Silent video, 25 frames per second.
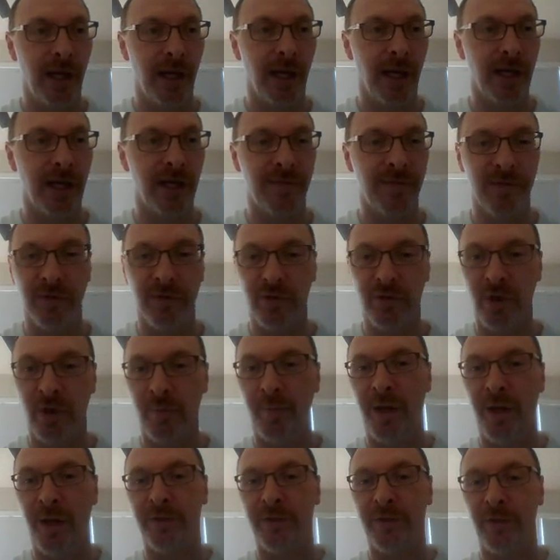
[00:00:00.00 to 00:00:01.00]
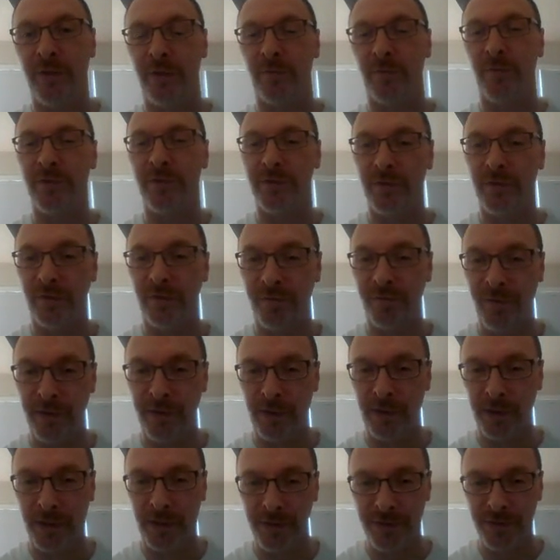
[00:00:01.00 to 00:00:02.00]
And if you jump back to the original
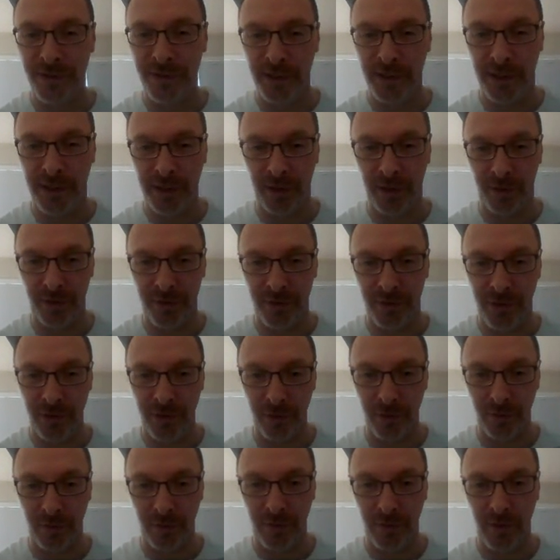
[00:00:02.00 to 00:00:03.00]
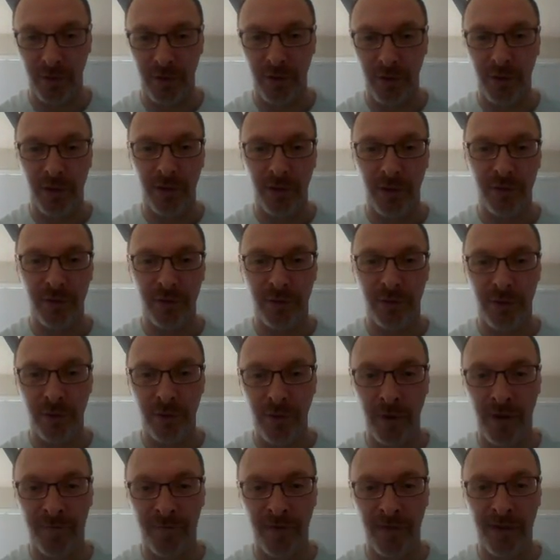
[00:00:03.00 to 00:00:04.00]
figure, you can see here 2
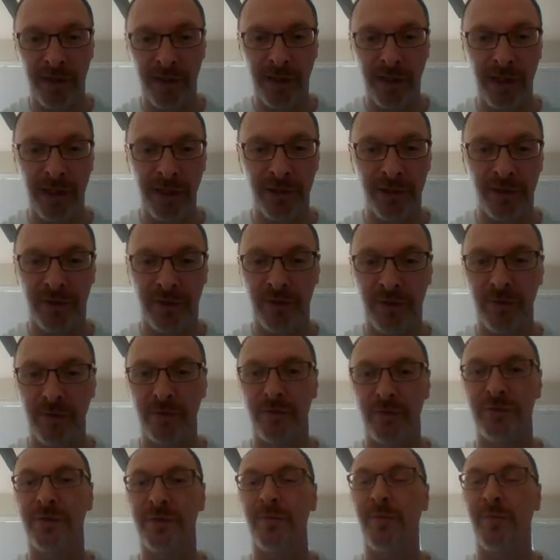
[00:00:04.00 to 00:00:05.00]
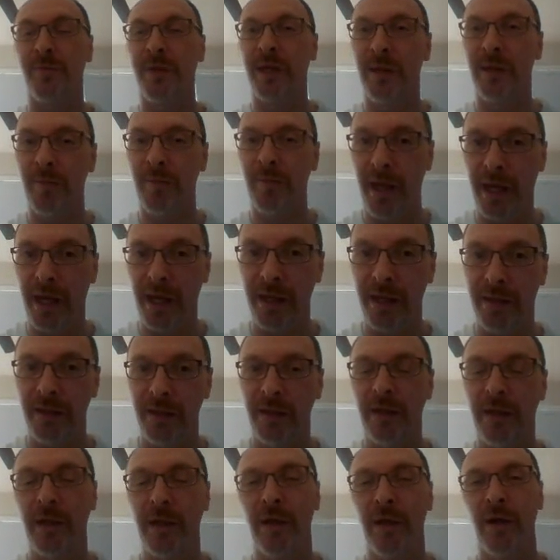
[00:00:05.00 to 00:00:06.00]
FADH2s being made
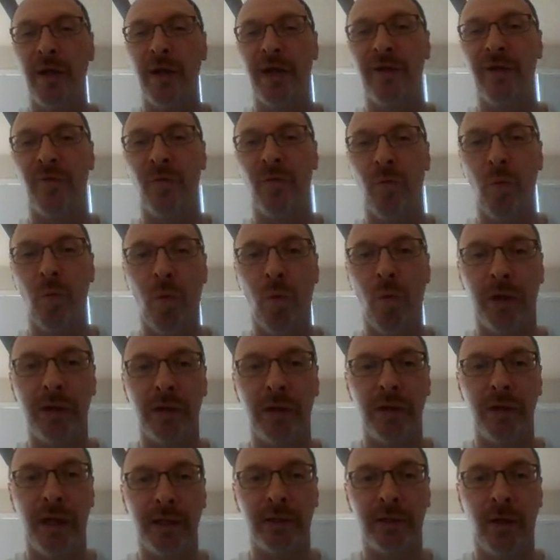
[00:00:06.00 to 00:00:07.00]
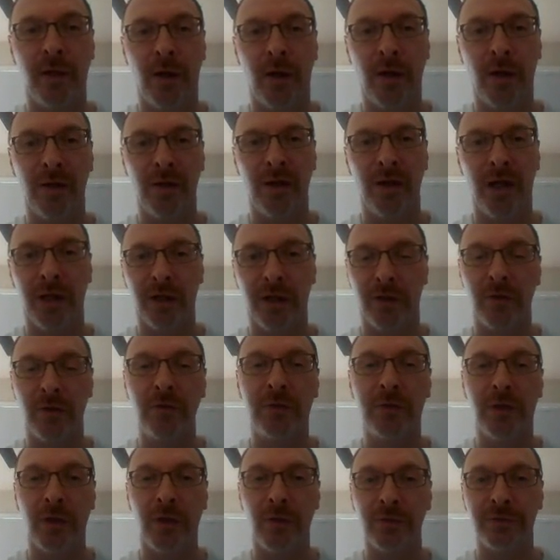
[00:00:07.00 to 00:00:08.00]
if 1
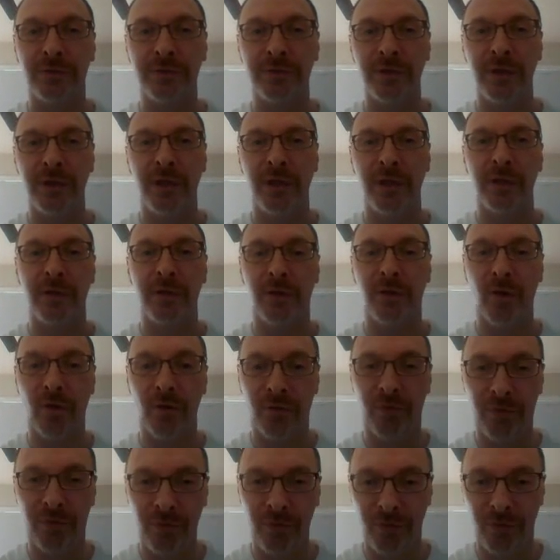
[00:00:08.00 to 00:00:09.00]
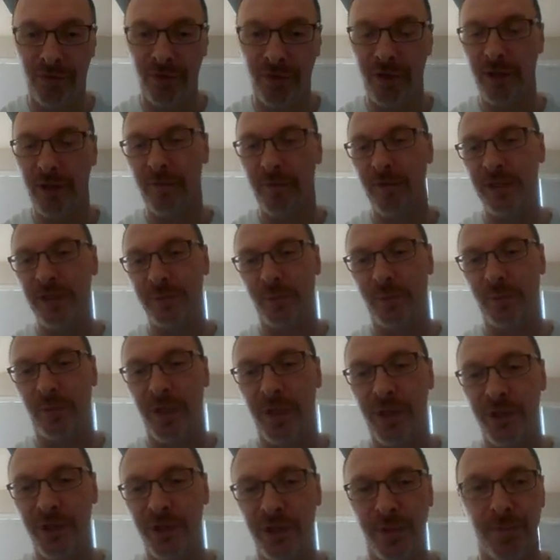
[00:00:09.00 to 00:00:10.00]
glucose goes through cellular
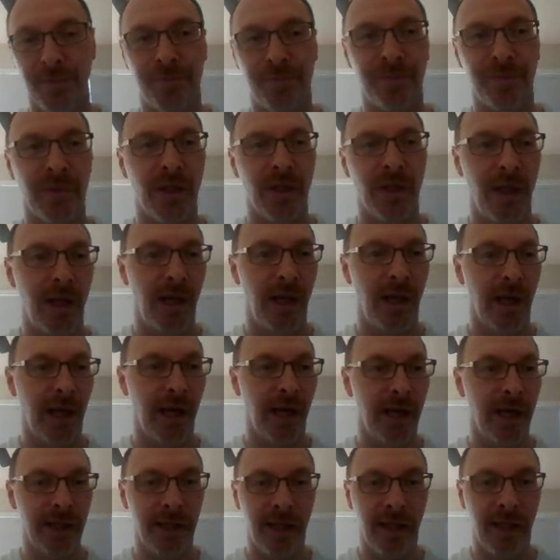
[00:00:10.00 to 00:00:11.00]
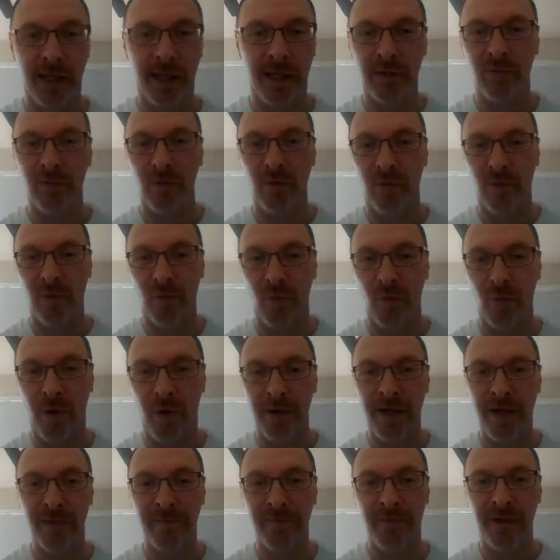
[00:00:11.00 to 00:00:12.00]
respiration. And again,
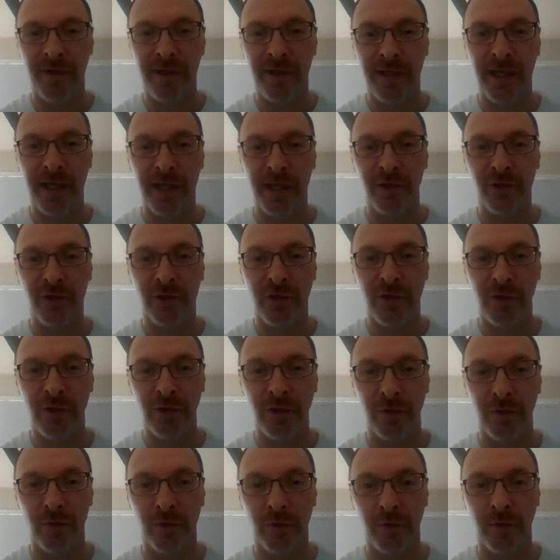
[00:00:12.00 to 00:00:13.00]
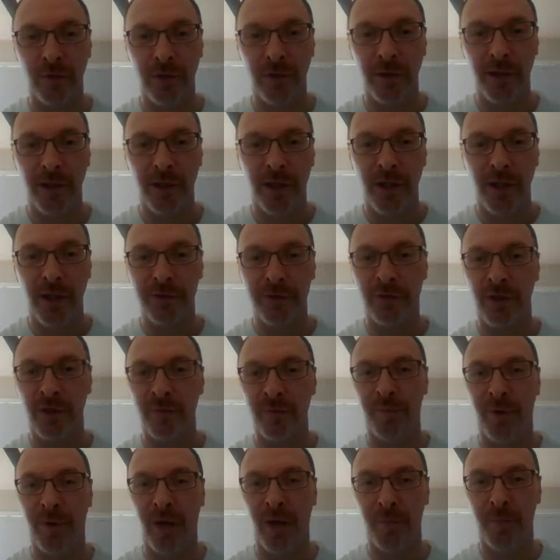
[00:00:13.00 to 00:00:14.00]
1 FADH2 is
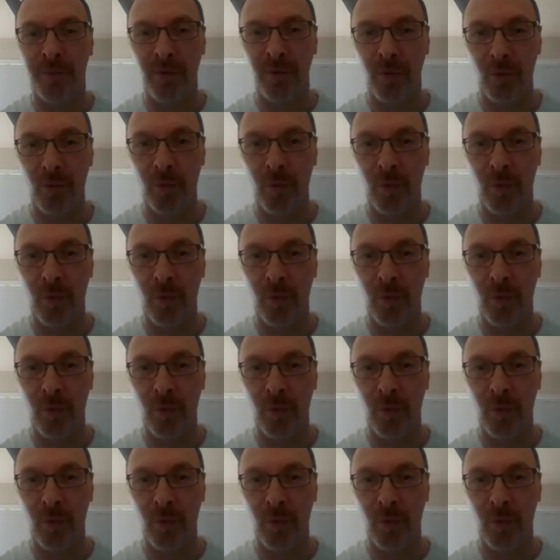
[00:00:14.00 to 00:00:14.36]
going to pump